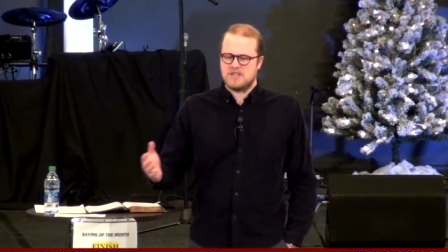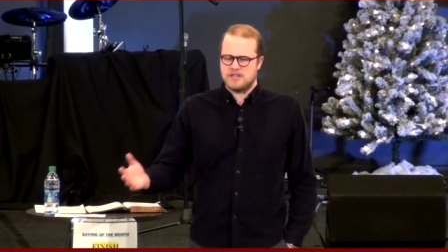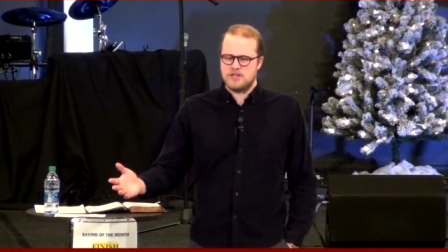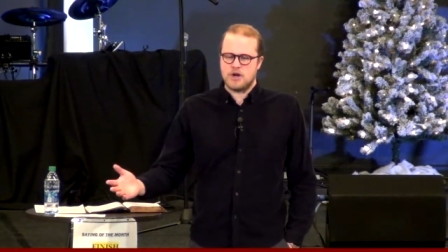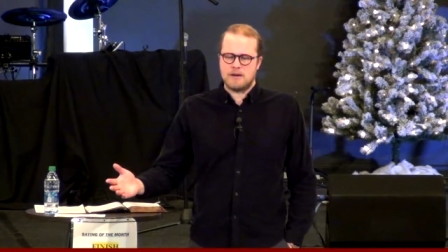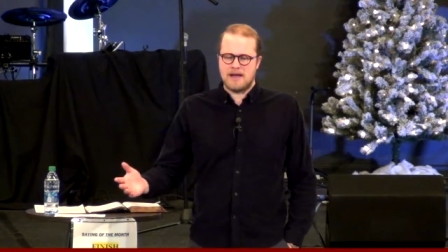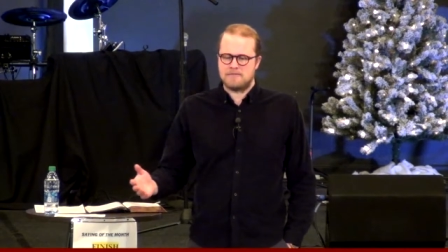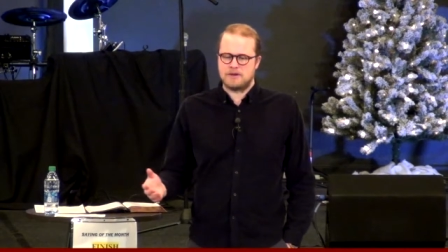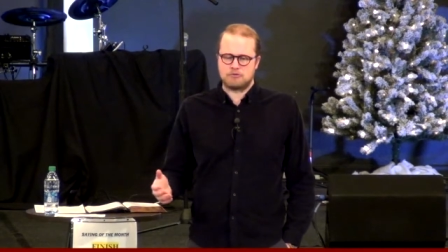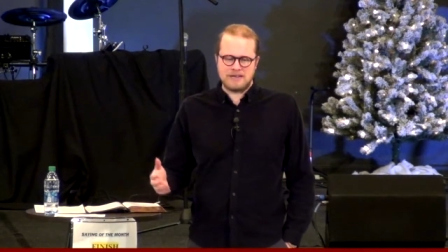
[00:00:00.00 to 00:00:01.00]
You know, I've
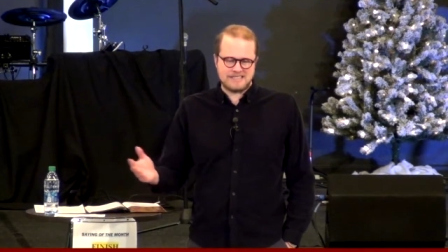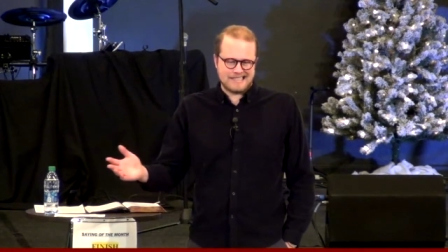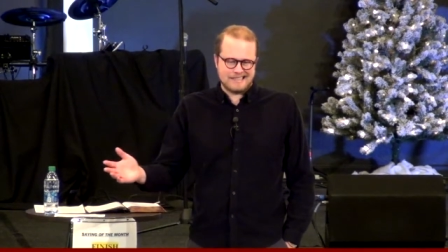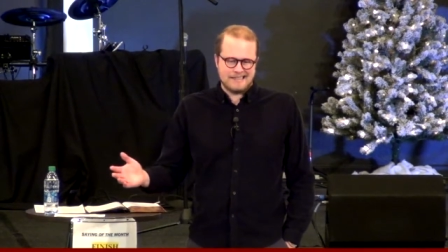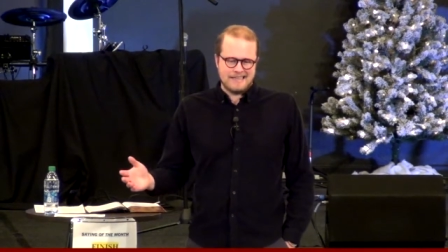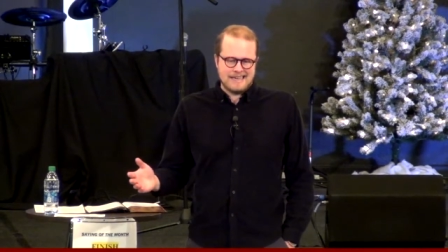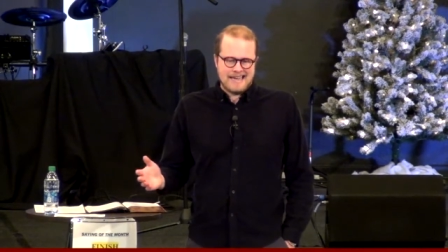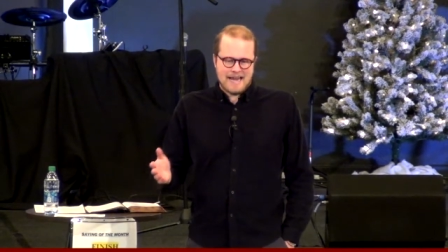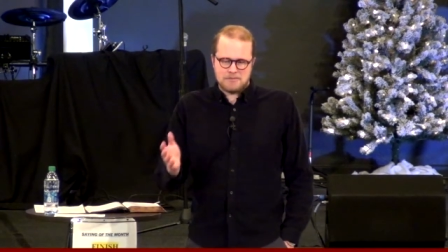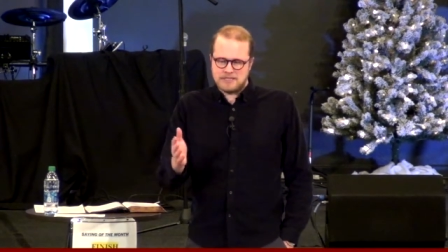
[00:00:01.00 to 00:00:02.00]
been renting,
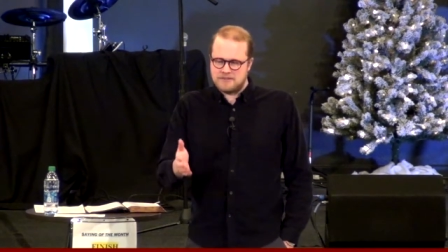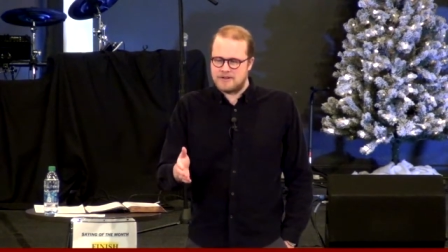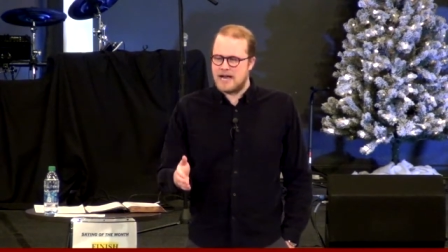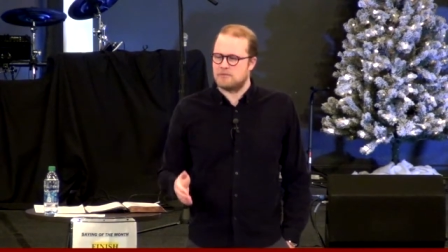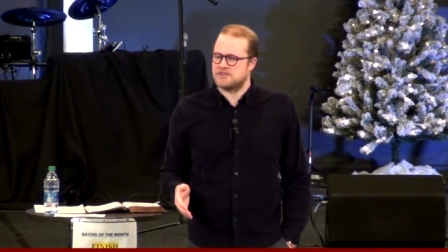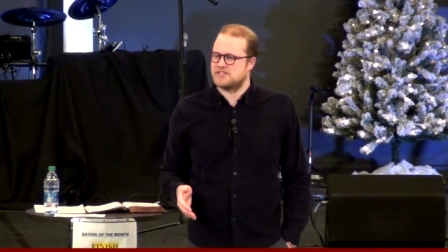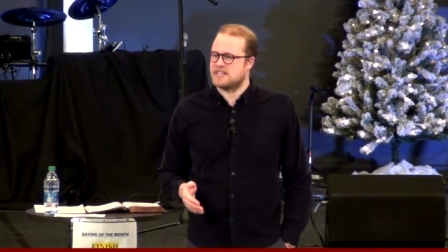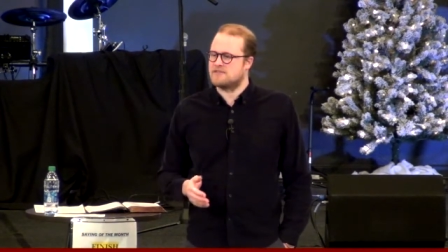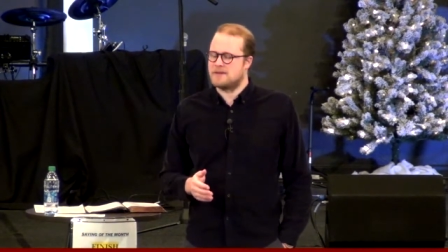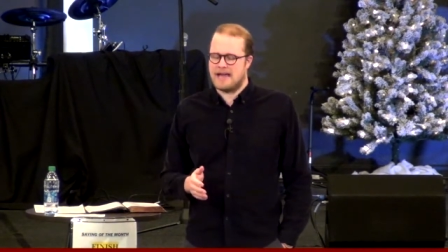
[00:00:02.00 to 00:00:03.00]
and I believe God wants to
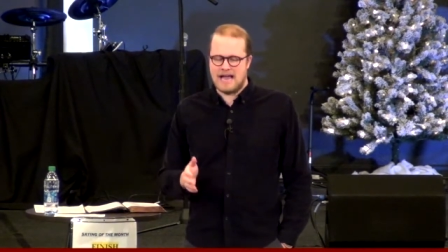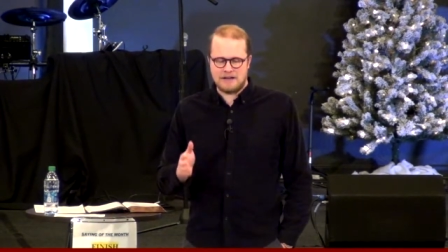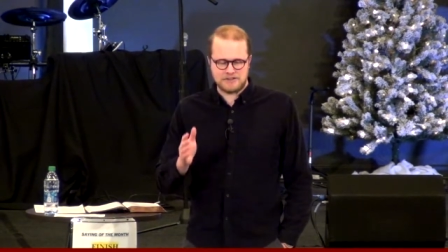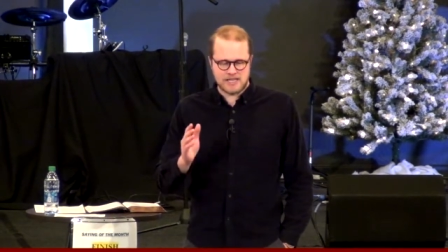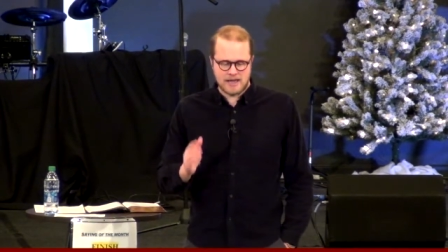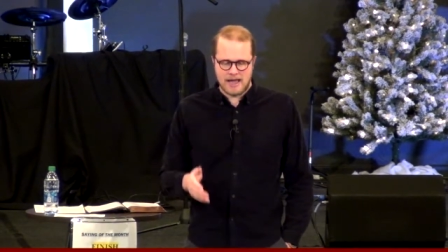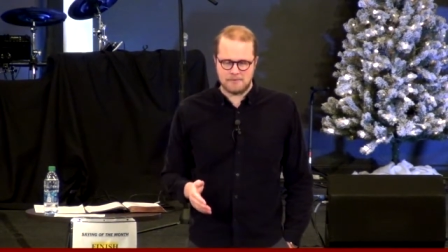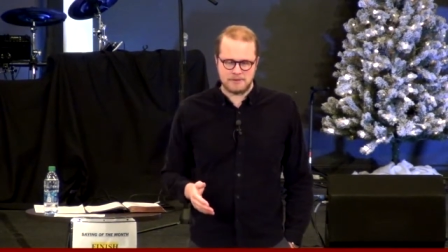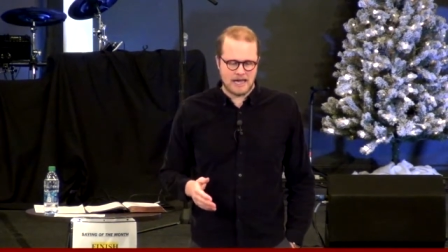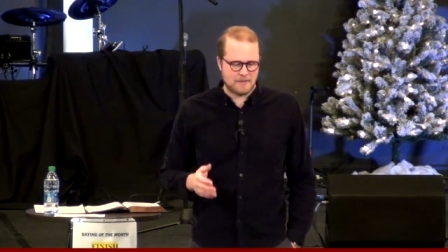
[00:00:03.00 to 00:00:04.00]
give me a house. I,
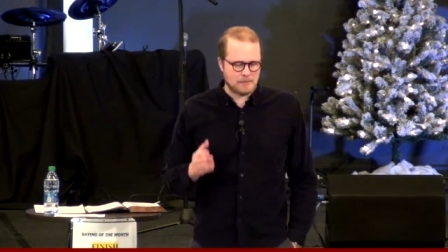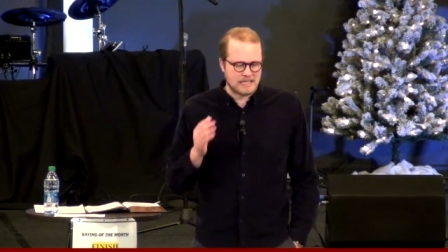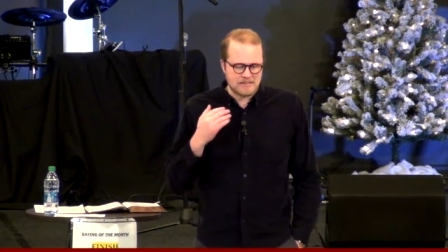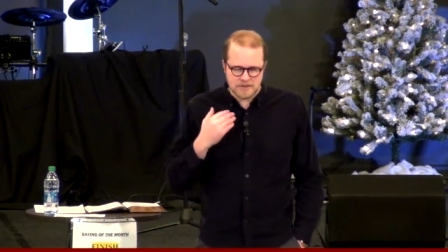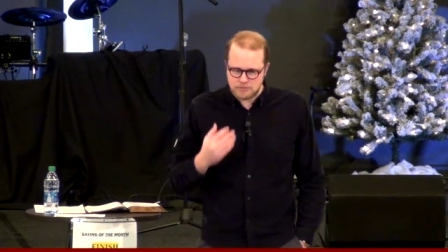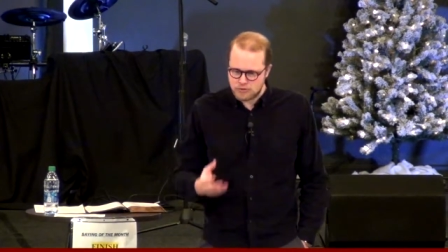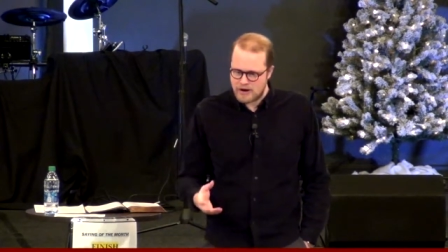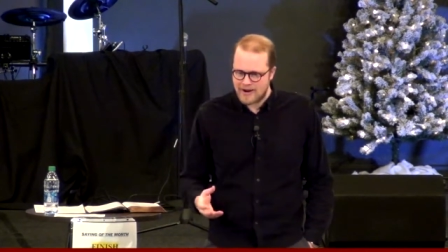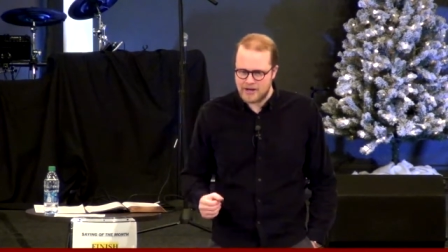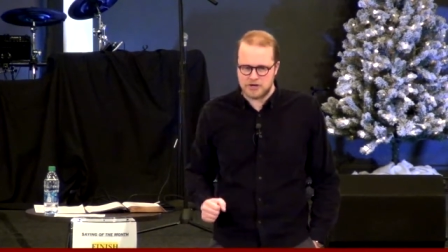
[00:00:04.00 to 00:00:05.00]
I, I believe in
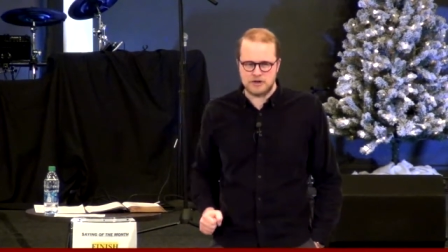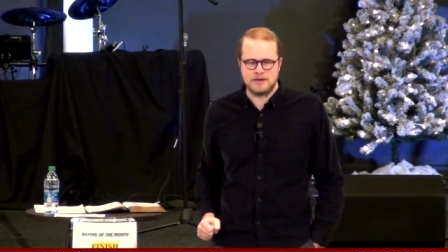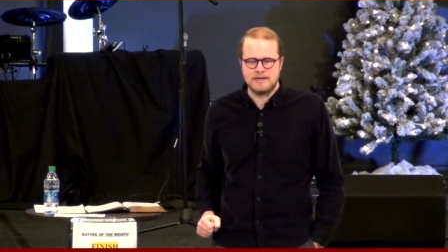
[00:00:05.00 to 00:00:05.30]
prayer. I heard